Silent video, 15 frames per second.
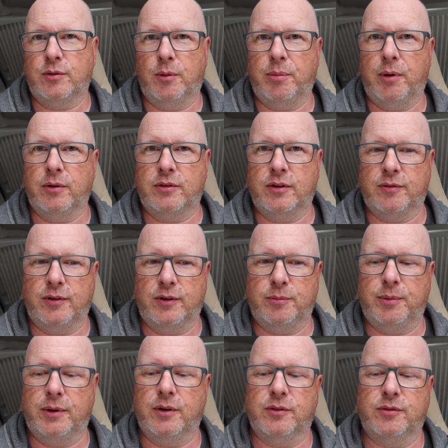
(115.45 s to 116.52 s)
to a post office
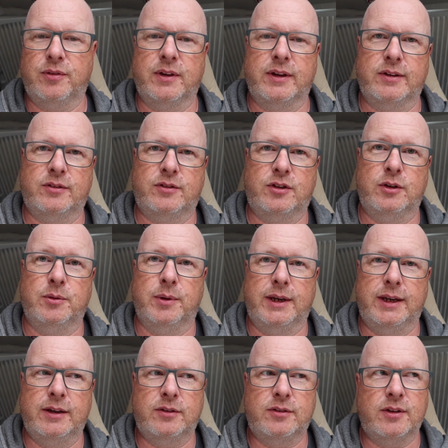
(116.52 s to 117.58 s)
because for the last 2
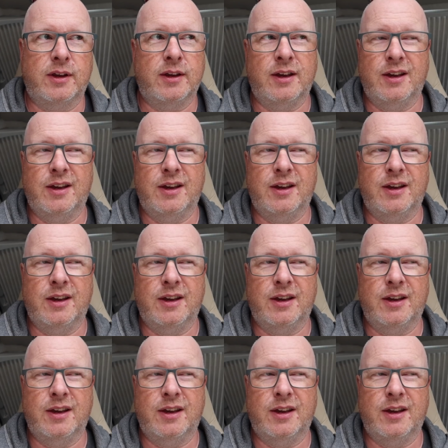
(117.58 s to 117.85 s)
weeks